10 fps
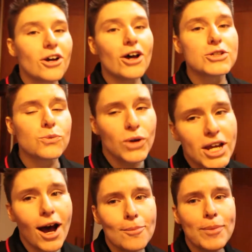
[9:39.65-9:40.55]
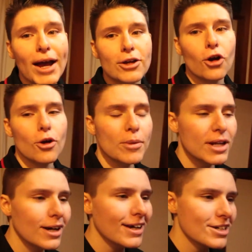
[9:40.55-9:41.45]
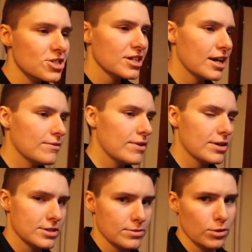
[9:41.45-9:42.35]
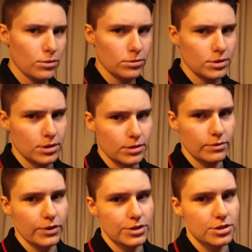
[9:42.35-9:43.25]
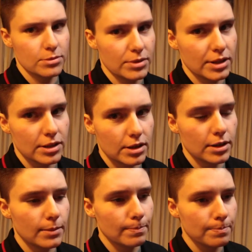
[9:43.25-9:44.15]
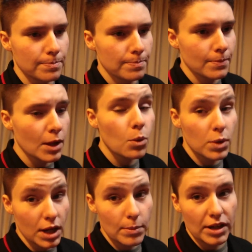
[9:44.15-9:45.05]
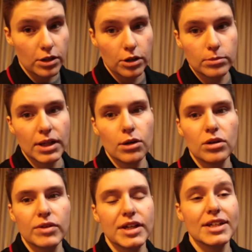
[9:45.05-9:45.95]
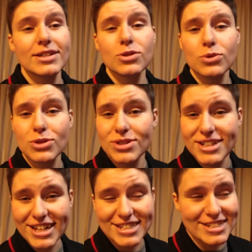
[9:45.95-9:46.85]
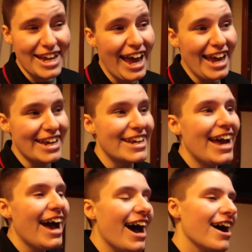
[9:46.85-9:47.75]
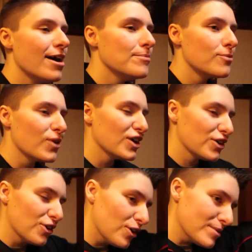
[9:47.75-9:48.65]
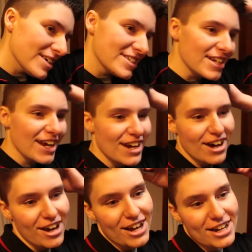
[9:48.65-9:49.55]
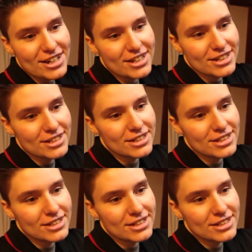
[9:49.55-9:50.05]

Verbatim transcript: guys, we are back home, and I actually have a small confession to make. We are back home, however, it is also the next day. When I got home yesterday, I